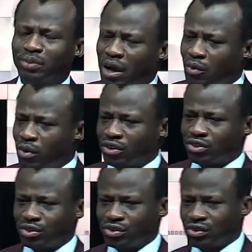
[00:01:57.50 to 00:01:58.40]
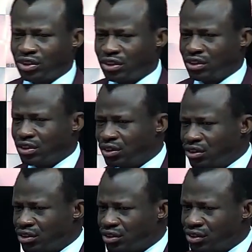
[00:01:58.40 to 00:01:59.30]
by what you see,
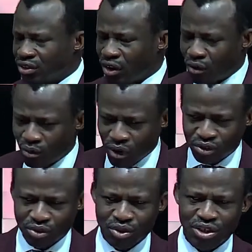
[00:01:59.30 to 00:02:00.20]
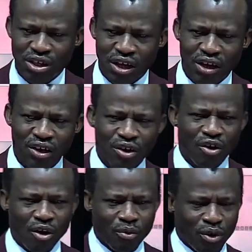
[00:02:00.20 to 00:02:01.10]
or what you hear,
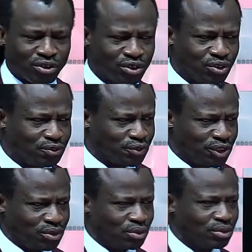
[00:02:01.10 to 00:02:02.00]
or what you feel,